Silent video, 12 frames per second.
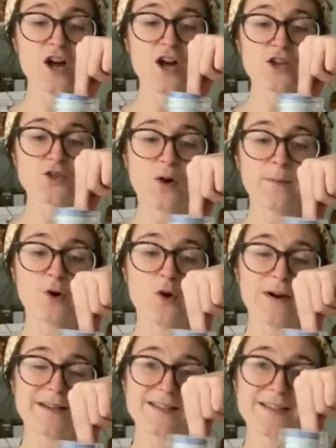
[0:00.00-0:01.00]
So I'm
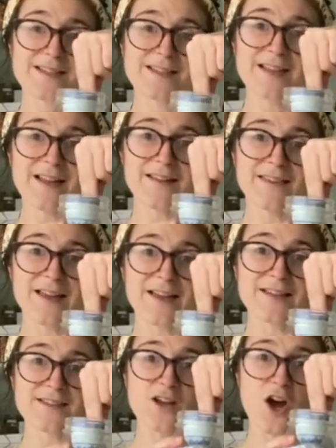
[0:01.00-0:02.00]
going to sit
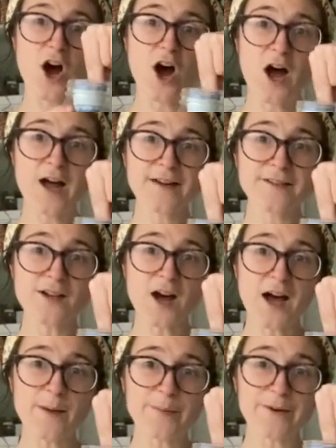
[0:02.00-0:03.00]
this on
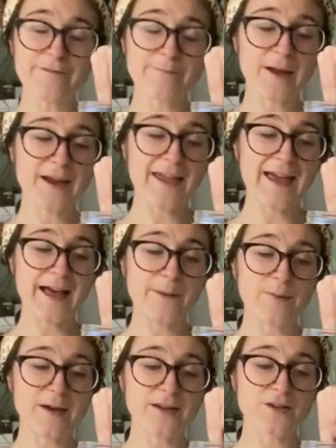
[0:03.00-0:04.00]
top of my
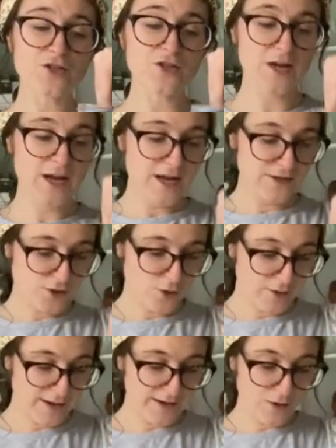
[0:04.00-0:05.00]
cabbage so
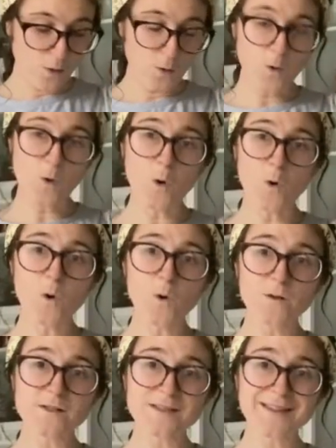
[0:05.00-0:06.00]
it
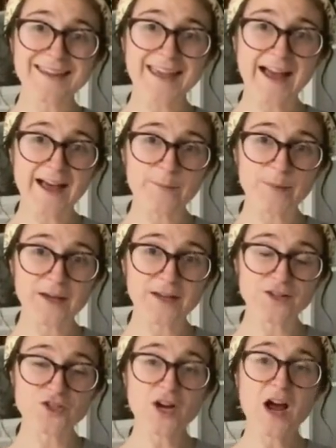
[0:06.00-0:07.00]
holds the
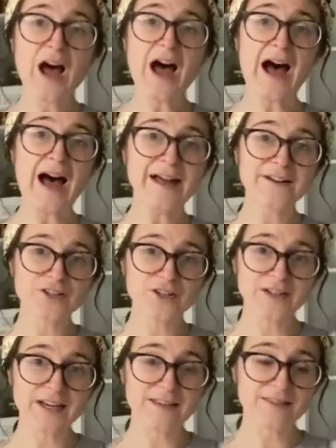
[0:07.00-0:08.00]
cabbage
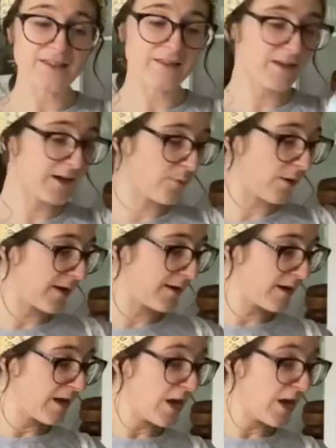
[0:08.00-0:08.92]
underneath the liquid.